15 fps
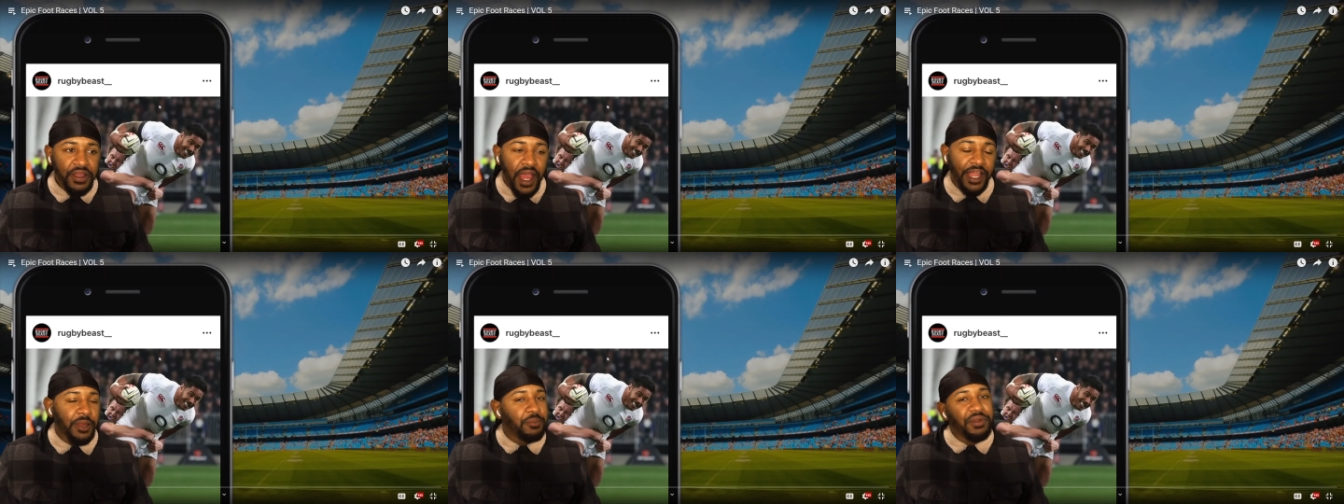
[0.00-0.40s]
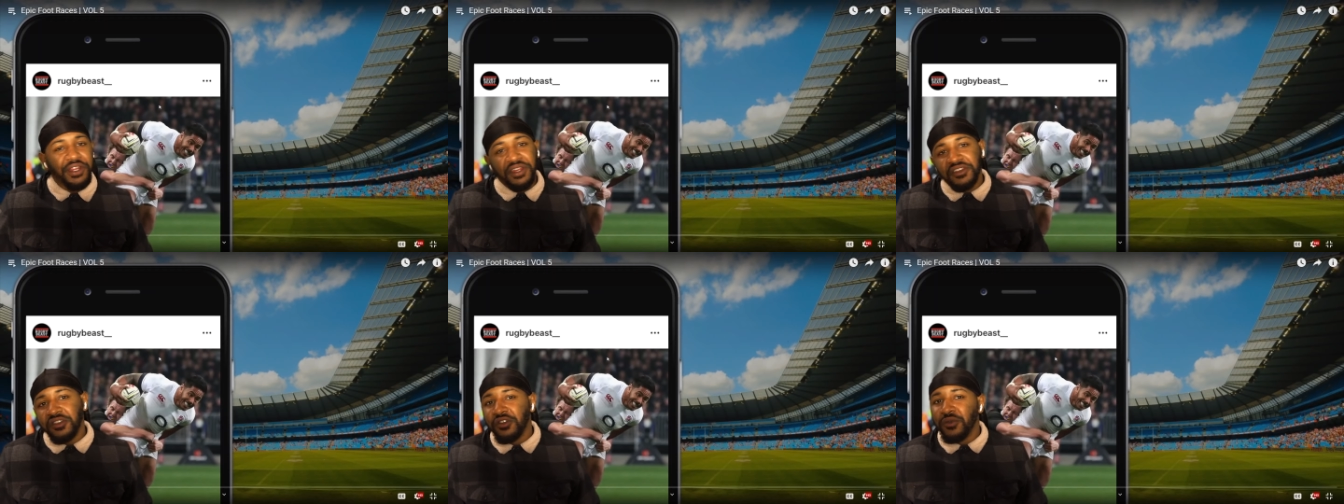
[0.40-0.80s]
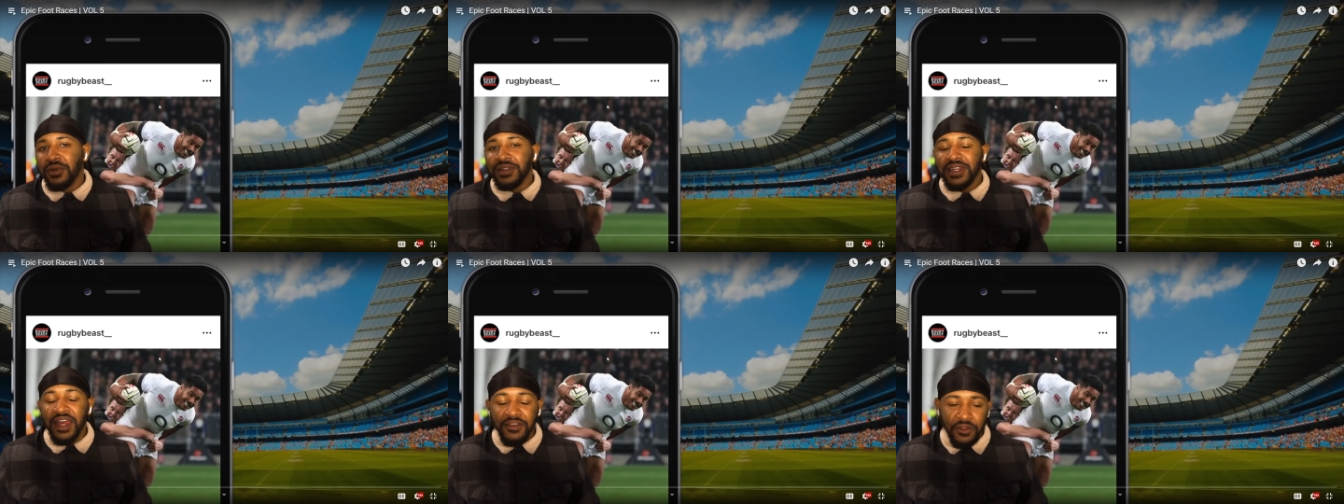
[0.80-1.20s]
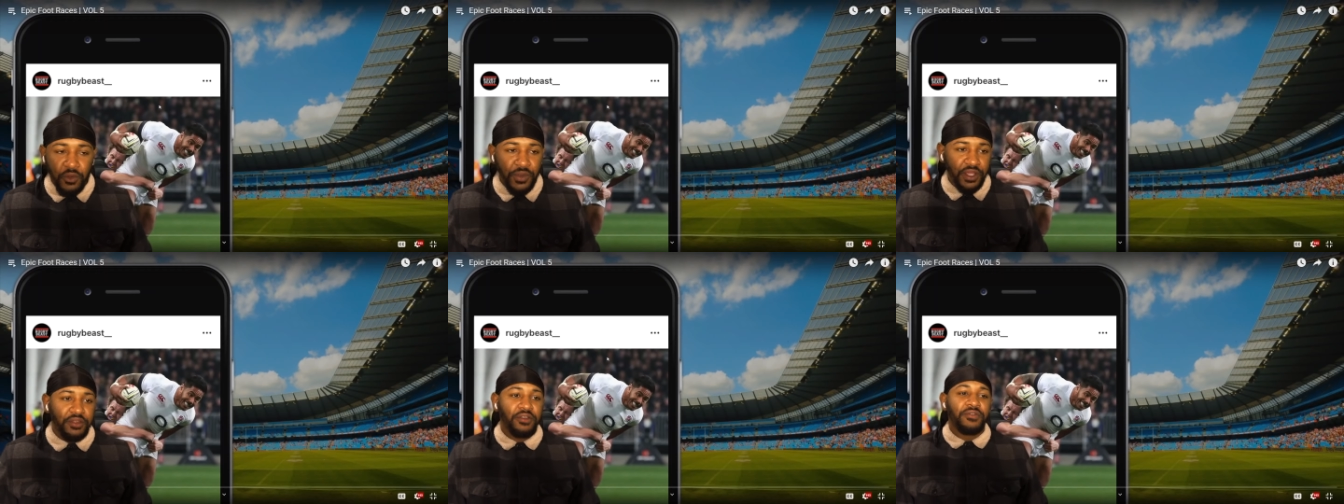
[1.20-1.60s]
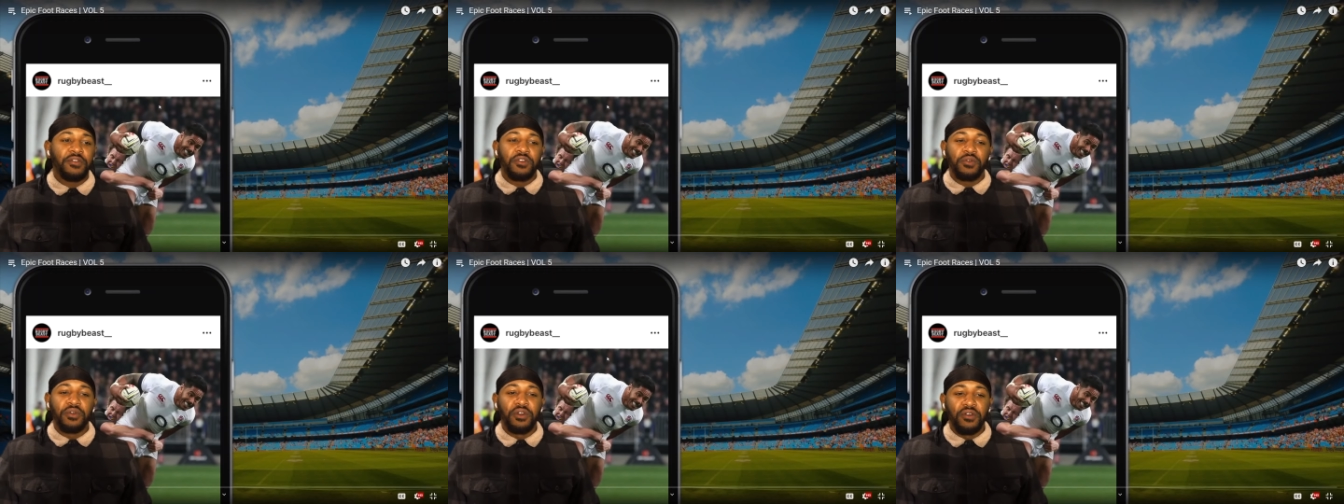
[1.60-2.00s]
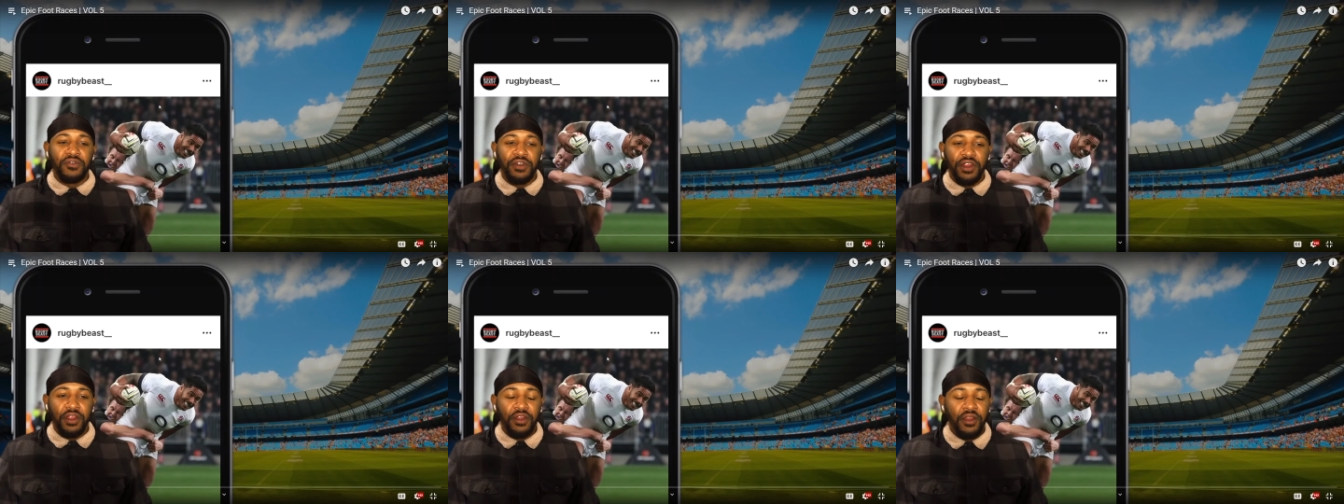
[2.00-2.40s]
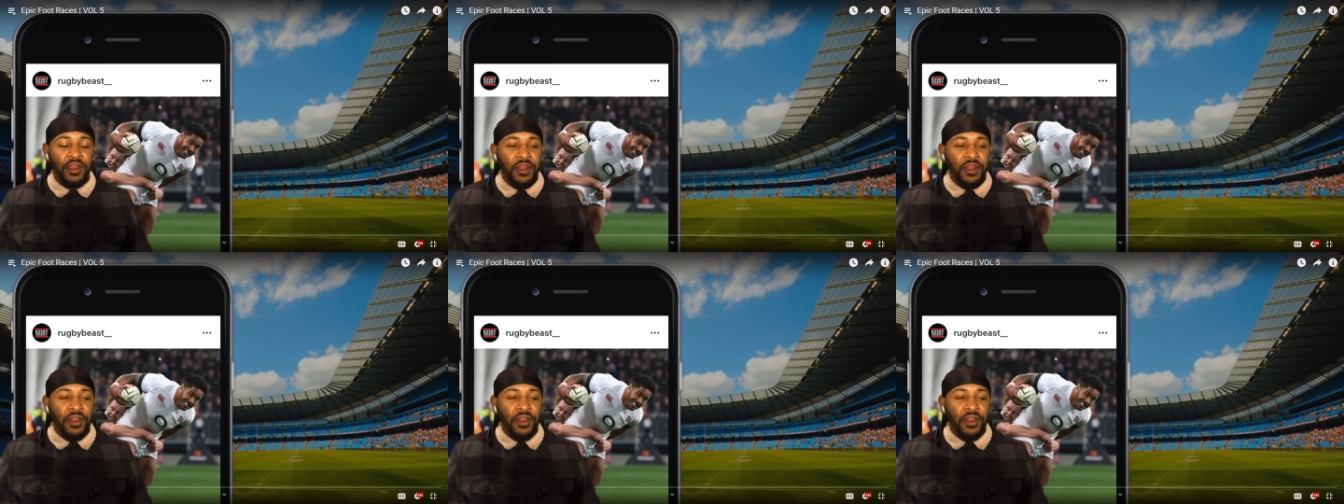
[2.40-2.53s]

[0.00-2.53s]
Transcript: I can bring it to you a lot quicker if you do it over there.